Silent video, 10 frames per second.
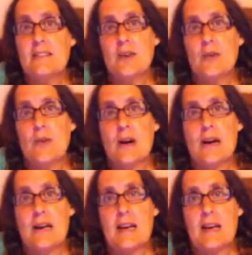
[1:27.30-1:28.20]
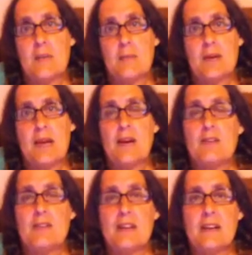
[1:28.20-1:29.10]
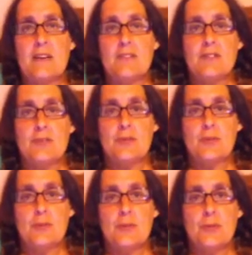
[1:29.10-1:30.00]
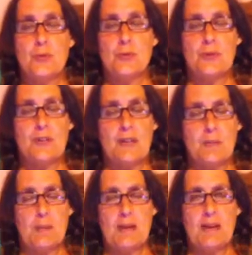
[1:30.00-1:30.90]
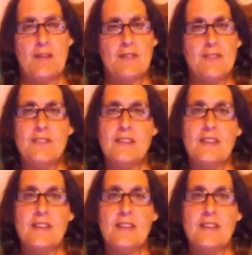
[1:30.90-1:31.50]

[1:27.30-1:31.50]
So I am now down to 210 pounds,